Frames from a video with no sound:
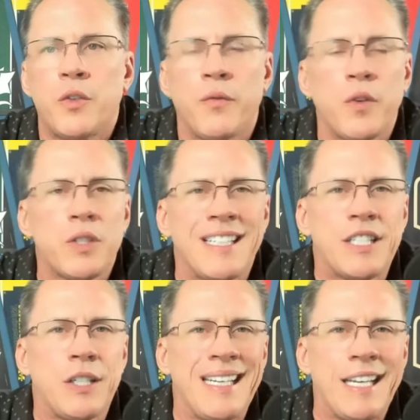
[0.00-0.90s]
your first
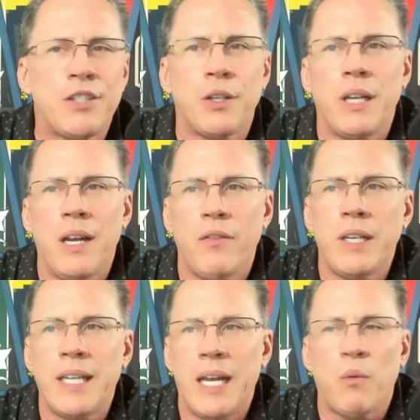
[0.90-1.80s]
listen each and every
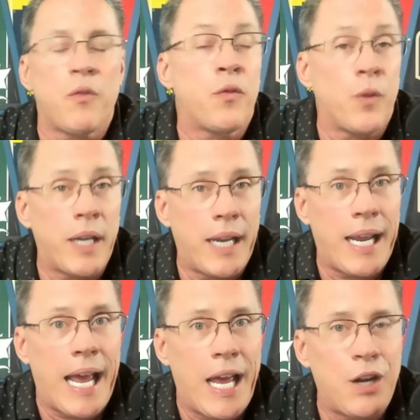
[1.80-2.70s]
day. We're
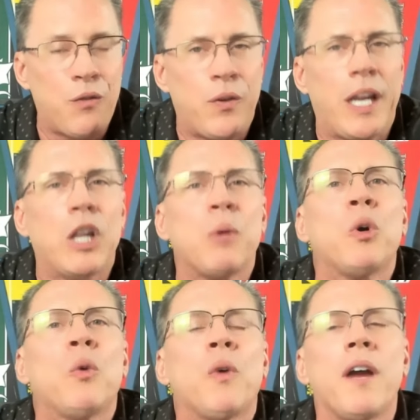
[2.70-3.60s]
free and
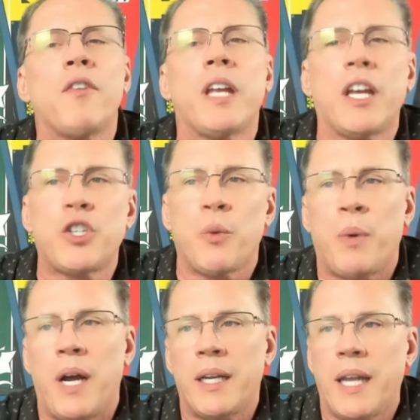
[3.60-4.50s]
available wherever you get your
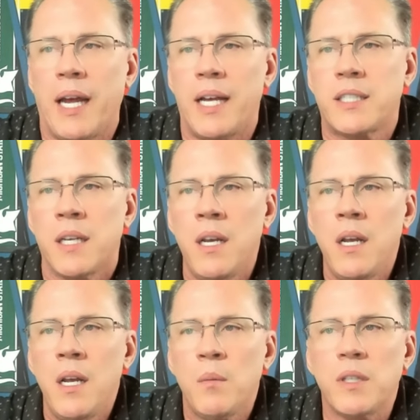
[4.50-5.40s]
podcasts,
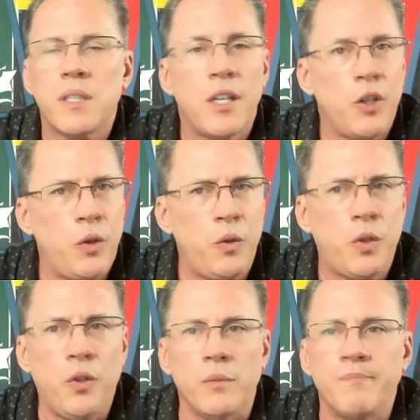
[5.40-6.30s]
plus on
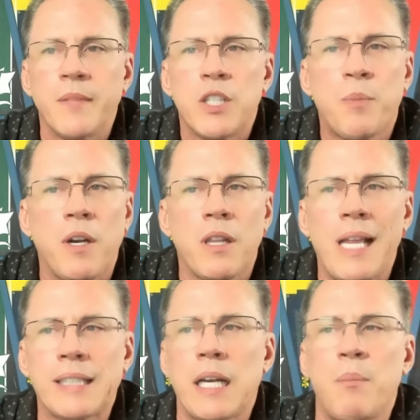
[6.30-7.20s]
YouTube. It's part of the
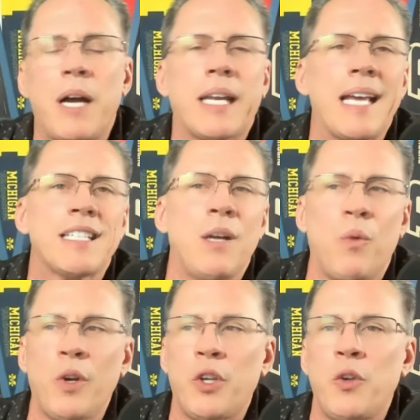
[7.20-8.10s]
Locked On Podcast
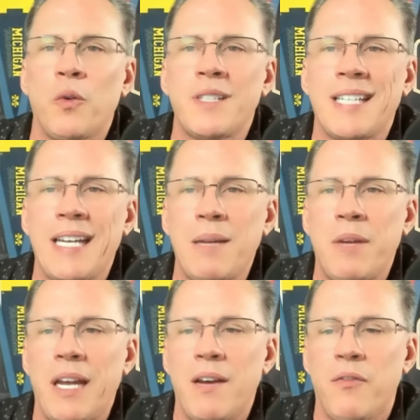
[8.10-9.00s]
Network, your team
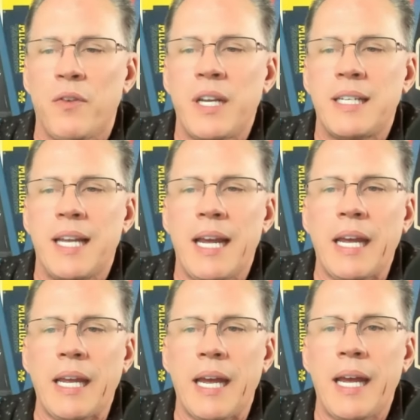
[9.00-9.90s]
every
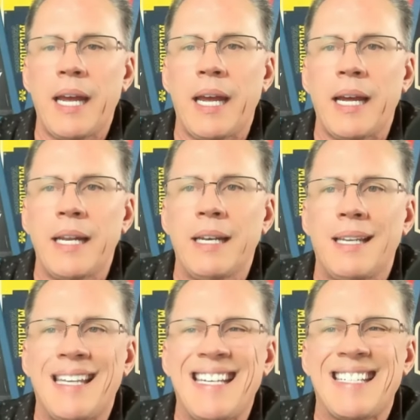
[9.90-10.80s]
day.
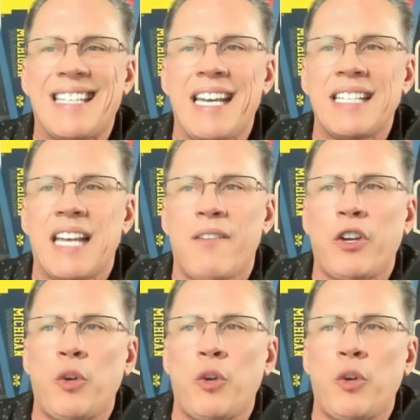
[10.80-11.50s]
And these days, every new